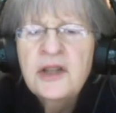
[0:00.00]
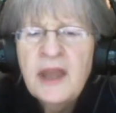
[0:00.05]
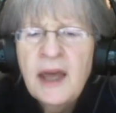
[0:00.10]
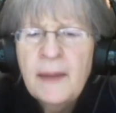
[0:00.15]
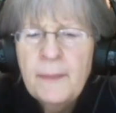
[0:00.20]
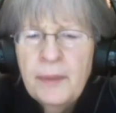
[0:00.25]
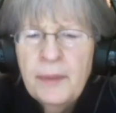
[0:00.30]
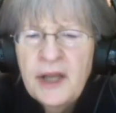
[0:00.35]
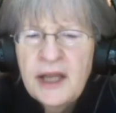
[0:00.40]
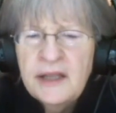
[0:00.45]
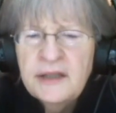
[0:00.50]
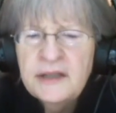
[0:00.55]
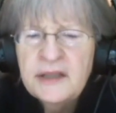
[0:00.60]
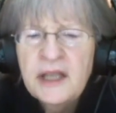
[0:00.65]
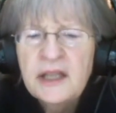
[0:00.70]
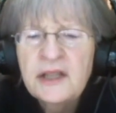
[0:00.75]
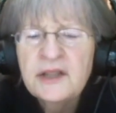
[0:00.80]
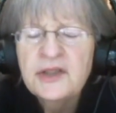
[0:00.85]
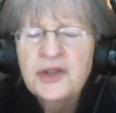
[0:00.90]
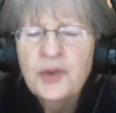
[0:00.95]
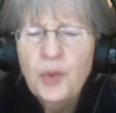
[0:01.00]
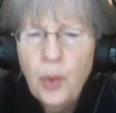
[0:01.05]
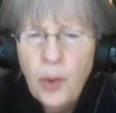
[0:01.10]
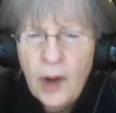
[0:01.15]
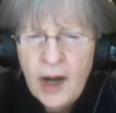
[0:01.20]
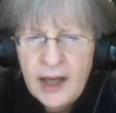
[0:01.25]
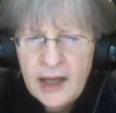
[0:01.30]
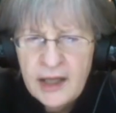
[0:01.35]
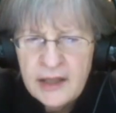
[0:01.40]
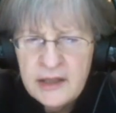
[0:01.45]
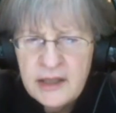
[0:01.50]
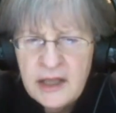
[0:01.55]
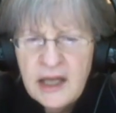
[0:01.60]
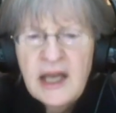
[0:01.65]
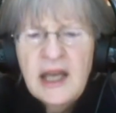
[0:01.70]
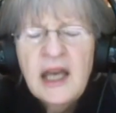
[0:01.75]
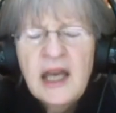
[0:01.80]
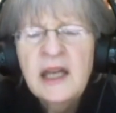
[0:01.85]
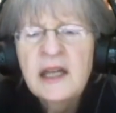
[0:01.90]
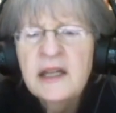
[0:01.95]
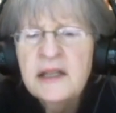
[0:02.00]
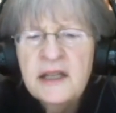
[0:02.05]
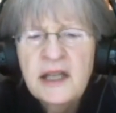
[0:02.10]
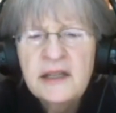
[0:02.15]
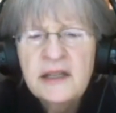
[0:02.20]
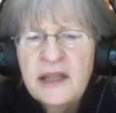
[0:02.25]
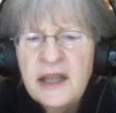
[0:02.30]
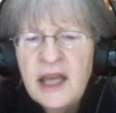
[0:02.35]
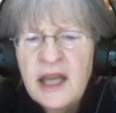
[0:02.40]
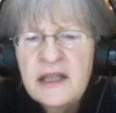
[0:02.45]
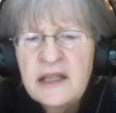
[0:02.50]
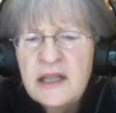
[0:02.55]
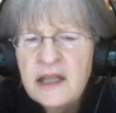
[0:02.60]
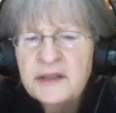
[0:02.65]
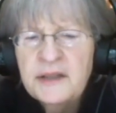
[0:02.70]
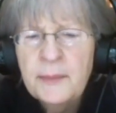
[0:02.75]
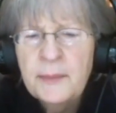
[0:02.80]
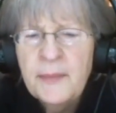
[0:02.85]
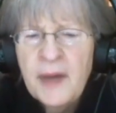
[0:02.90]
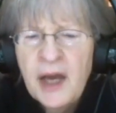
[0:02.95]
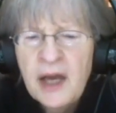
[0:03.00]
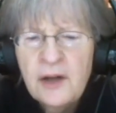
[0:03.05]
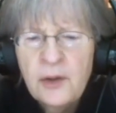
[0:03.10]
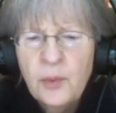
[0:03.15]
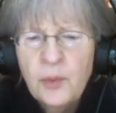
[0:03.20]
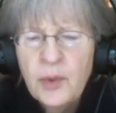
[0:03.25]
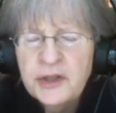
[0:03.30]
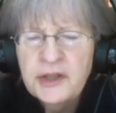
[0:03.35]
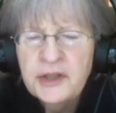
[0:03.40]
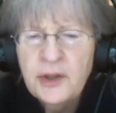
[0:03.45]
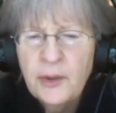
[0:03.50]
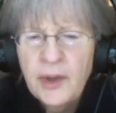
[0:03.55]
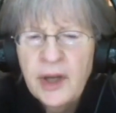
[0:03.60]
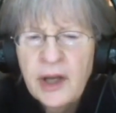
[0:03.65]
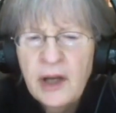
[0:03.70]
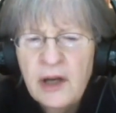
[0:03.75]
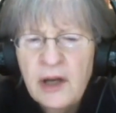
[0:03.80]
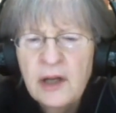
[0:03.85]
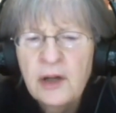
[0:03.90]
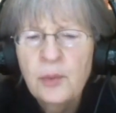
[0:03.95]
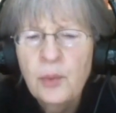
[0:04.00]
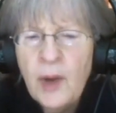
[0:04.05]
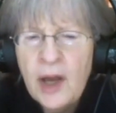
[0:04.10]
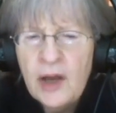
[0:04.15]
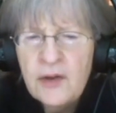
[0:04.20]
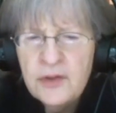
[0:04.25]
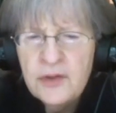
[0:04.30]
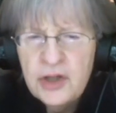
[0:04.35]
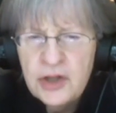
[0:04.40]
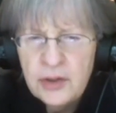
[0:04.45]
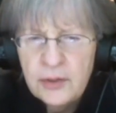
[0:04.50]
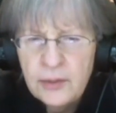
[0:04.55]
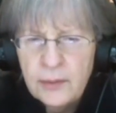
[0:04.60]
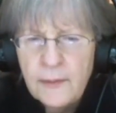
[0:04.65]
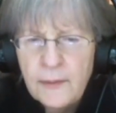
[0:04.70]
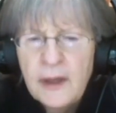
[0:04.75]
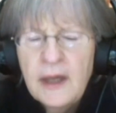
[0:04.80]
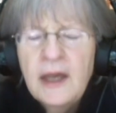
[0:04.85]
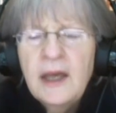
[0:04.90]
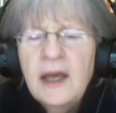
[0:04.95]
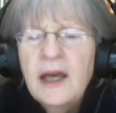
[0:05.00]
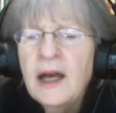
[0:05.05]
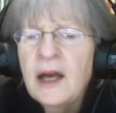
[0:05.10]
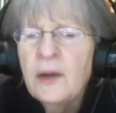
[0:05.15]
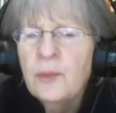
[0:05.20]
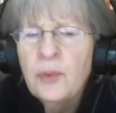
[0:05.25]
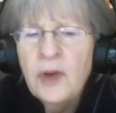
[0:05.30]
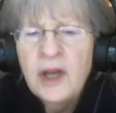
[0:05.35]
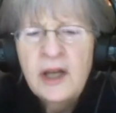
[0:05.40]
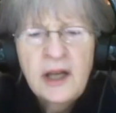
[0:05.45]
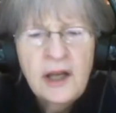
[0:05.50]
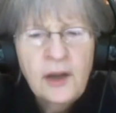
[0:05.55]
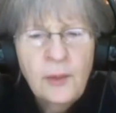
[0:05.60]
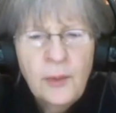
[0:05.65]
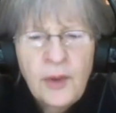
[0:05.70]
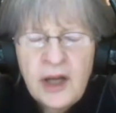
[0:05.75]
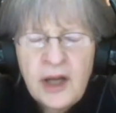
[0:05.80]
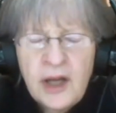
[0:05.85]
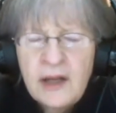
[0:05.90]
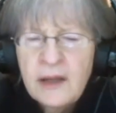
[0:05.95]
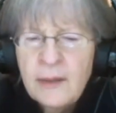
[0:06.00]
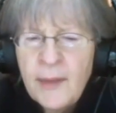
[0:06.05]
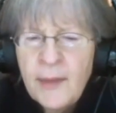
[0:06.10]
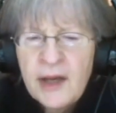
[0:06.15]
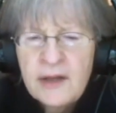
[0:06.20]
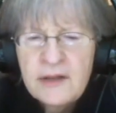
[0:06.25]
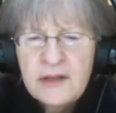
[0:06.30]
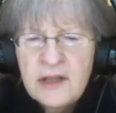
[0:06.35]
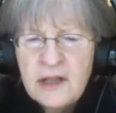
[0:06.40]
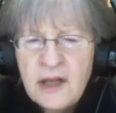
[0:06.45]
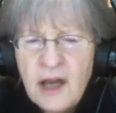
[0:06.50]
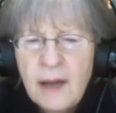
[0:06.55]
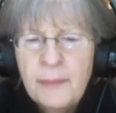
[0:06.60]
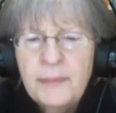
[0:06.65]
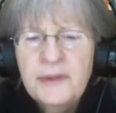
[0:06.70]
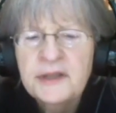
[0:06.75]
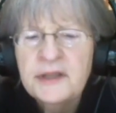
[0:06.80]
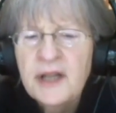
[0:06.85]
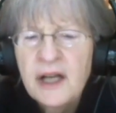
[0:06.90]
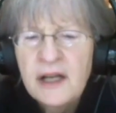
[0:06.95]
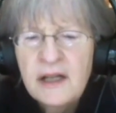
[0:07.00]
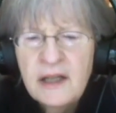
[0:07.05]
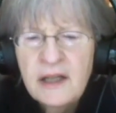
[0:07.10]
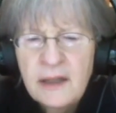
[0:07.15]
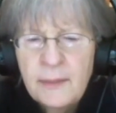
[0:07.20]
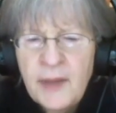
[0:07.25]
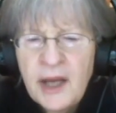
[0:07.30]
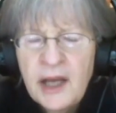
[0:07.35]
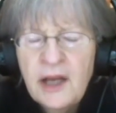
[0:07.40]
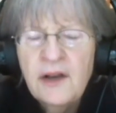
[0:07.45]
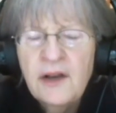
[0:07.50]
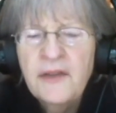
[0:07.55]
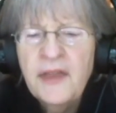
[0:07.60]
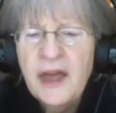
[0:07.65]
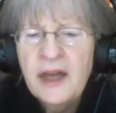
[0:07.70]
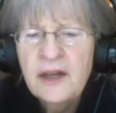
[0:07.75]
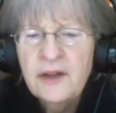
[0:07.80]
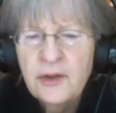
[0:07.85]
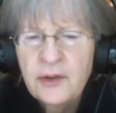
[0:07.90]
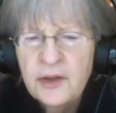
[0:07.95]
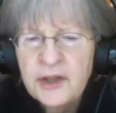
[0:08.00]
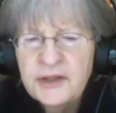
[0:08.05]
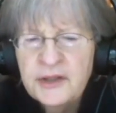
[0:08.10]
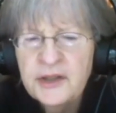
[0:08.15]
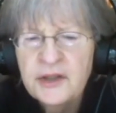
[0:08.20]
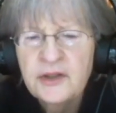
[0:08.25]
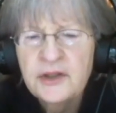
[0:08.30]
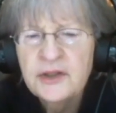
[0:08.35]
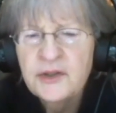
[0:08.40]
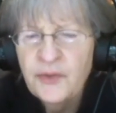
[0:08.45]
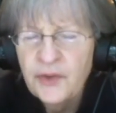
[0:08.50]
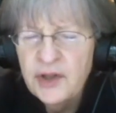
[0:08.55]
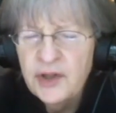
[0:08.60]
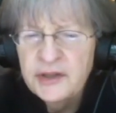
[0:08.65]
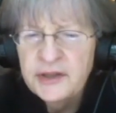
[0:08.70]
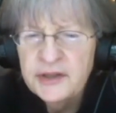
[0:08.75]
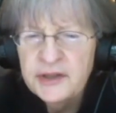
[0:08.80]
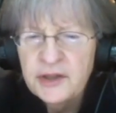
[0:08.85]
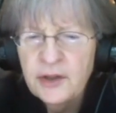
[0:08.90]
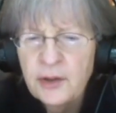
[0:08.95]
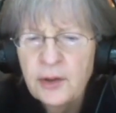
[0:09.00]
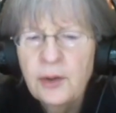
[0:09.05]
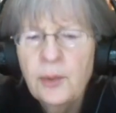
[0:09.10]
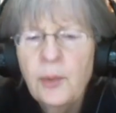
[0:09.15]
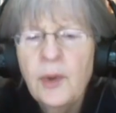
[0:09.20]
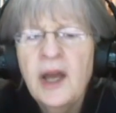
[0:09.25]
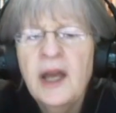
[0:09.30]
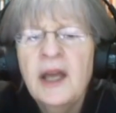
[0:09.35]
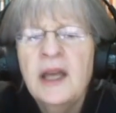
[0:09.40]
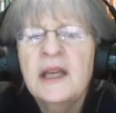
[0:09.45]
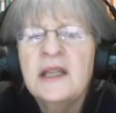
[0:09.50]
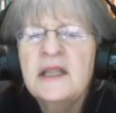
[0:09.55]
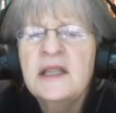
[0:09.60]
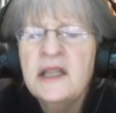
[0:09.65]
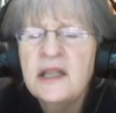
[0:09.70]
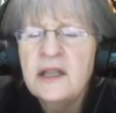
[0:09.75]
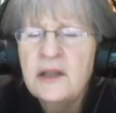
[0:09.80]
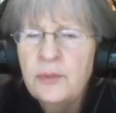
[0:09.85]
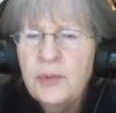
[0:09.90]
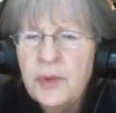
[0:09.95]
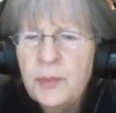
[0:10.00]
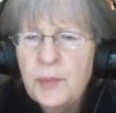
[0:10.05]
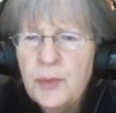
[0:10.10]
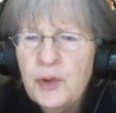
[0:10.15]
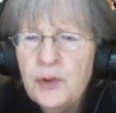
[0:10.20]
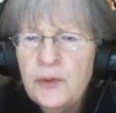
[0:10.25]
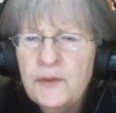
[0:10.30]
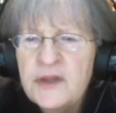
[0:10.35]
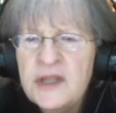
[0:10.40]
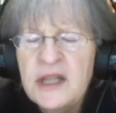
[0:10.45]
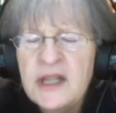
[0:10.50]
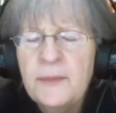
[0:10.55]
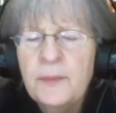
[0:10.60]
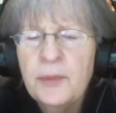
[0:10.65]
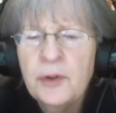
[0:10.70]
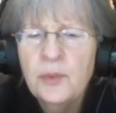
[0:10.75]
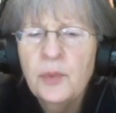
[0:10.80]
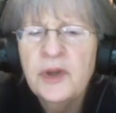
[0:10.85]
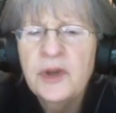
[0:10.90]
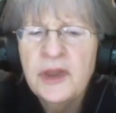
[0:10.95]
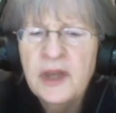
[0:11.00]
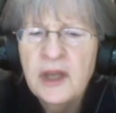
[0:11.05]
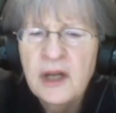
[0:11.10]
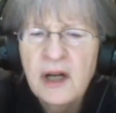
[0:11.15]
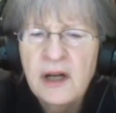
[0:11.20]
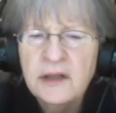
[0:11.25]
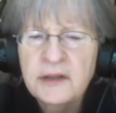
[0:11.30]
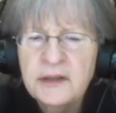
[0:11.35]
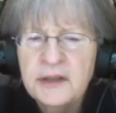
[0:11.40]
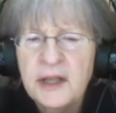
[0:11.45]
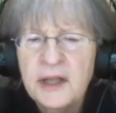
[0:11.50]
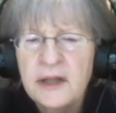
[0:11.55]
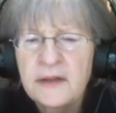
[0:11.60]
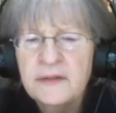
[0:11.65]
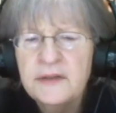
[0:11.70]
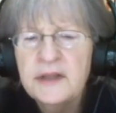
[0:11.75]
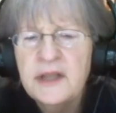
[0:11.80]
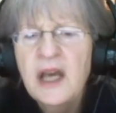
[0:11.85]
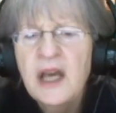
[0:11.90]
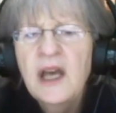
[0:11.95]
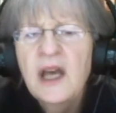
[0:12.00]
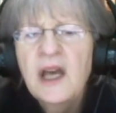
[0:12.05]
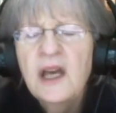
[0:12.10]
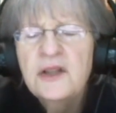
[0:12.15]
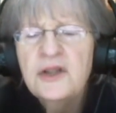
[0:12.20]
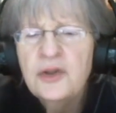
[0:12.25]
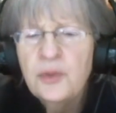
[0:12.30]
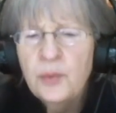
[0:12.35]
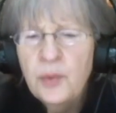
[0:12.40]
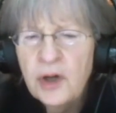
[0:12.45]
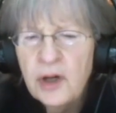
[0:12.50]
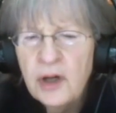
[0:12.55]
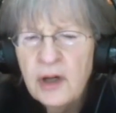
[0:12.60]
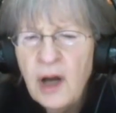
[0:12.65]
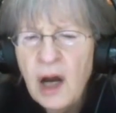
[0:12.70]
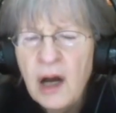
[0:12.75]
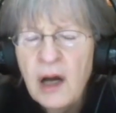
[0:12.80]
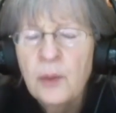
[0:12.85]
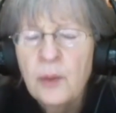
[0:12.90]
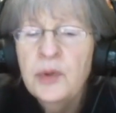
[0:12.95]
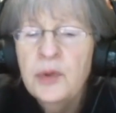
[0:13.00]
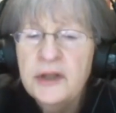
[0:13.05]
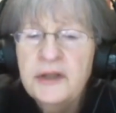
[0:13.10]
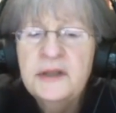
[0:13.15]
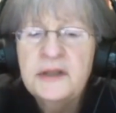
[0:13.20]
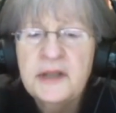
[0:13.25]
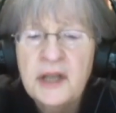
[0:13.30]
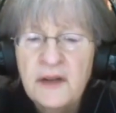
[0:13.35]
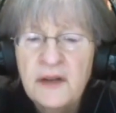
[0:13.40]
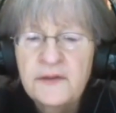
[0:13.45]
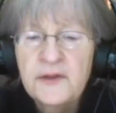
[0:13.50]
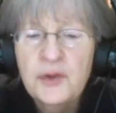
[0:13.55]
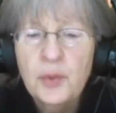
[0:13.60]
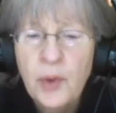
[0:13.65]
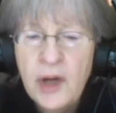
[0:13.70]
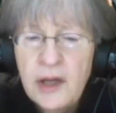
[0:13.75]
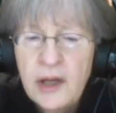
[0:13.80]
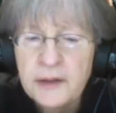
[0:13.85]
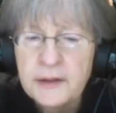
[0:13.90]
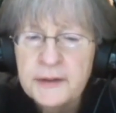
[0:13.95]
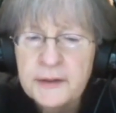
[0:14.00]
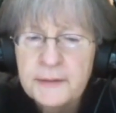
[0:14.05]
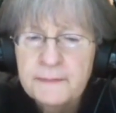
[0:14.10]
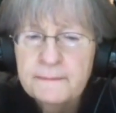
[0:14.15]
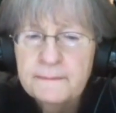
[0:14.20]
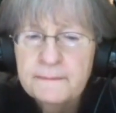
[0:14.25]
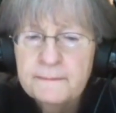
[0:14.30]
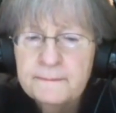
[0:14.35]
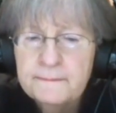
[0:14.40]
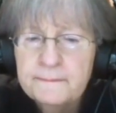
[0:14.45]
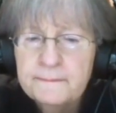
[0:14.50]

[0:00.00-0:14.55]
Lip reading: to that place that is quiet. And it doesn't matter what's going on around you. Running away to the mountaintop is not going to make all that noise and those voices go away until we move deeper within ourselves to where our real self dwells.